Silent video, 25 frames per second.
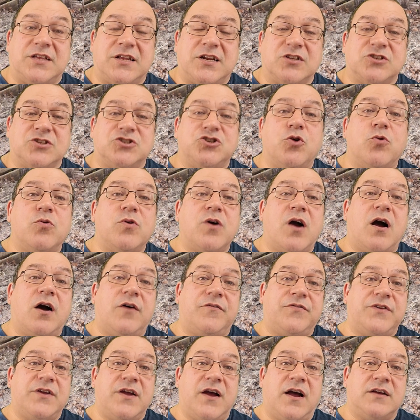It'll choke
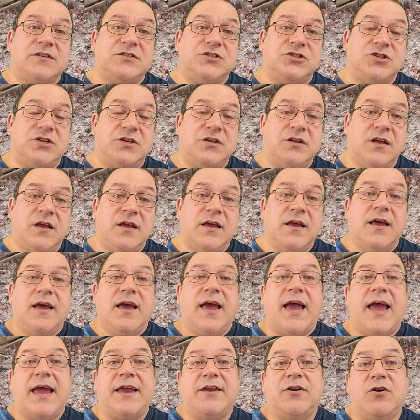off the oxygen,
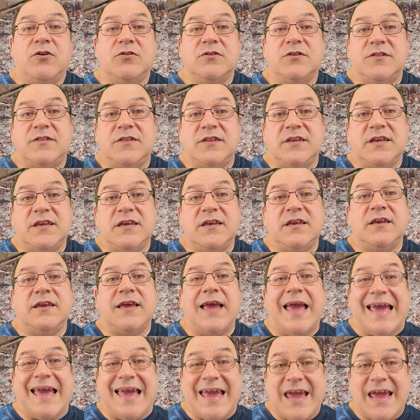and all of the